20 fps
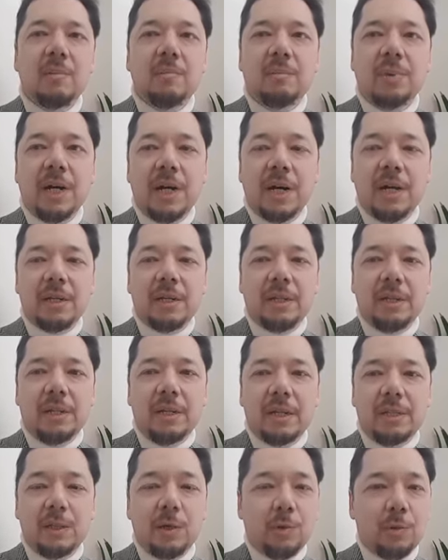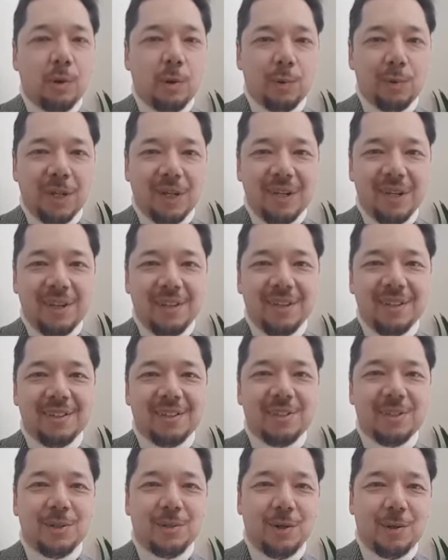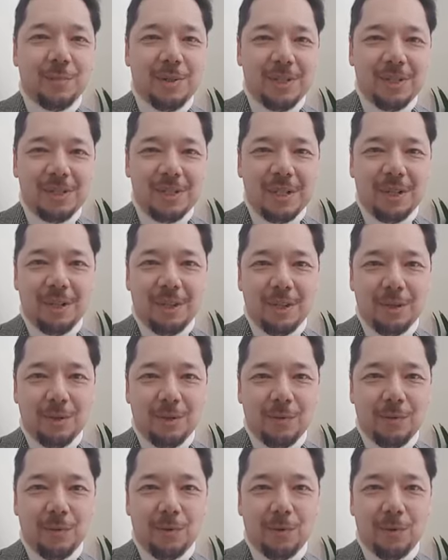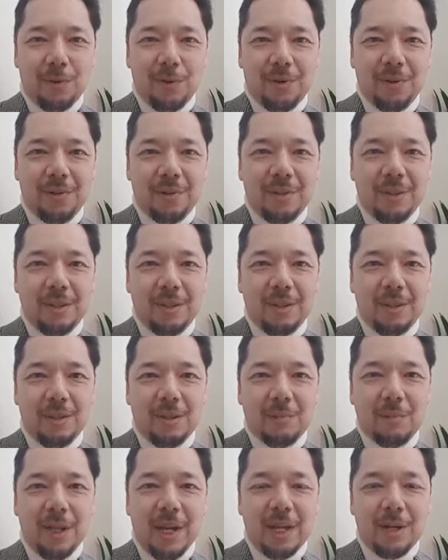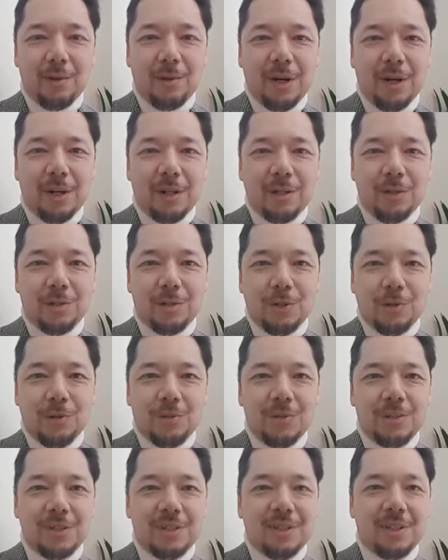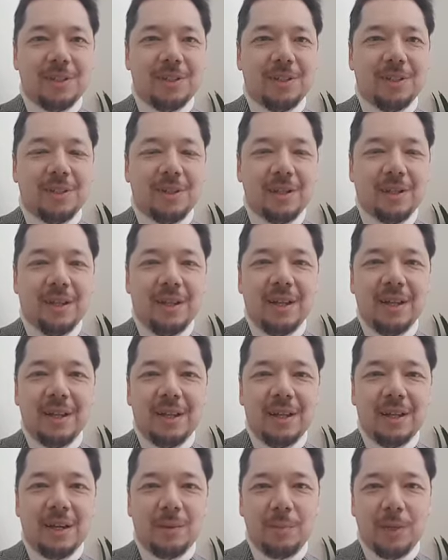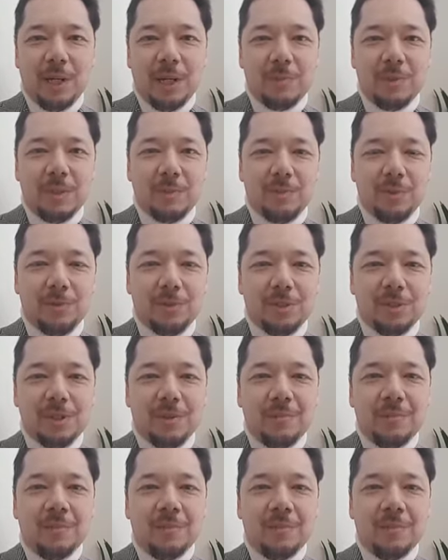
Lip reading: but I don't own any, and so I'll be settling for the black Crockett and Jones until I pick up some boots.